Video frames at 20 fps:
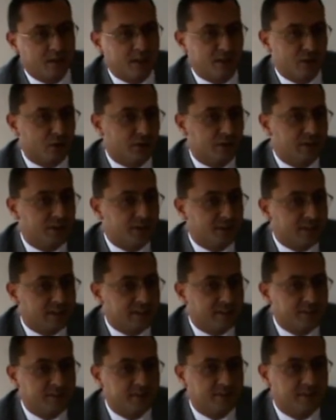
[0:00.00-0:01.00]
an
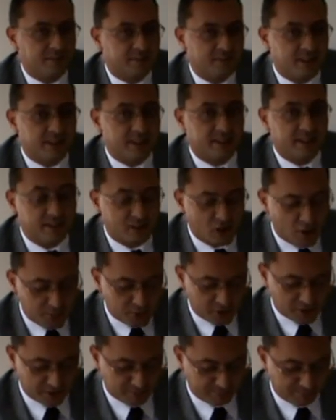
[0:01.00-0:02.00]
alternative funding
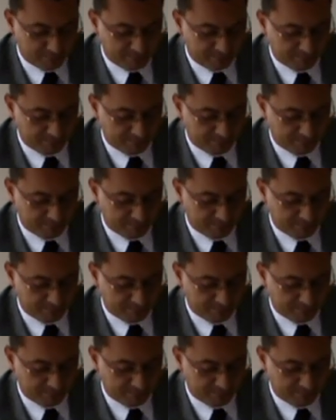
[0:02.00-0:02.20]
option.